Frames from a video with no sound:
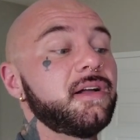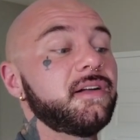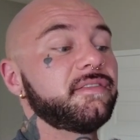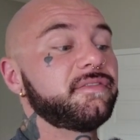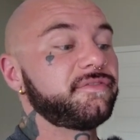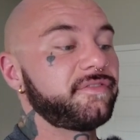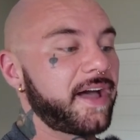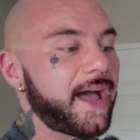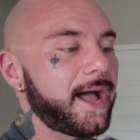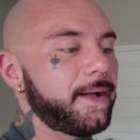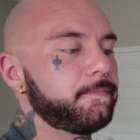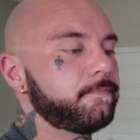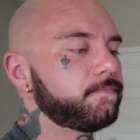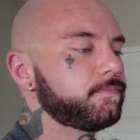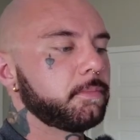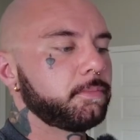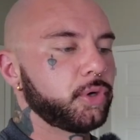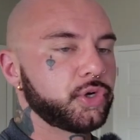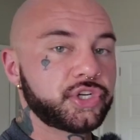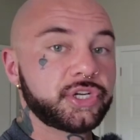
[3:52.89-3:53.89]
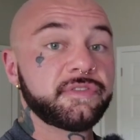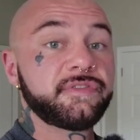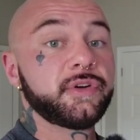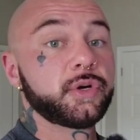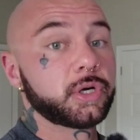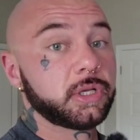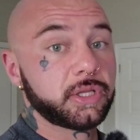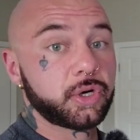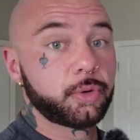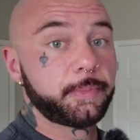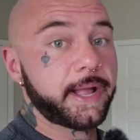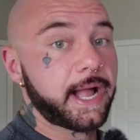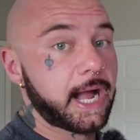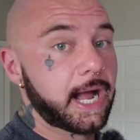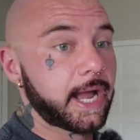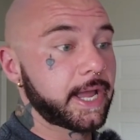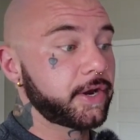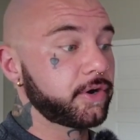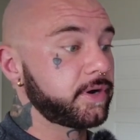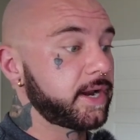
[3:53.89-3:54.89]
fat. Pushing food a little bit
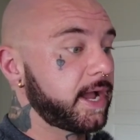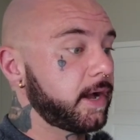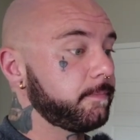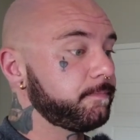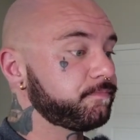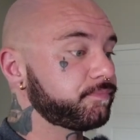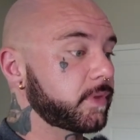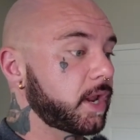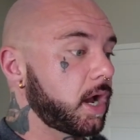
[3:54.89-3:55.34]
higher now.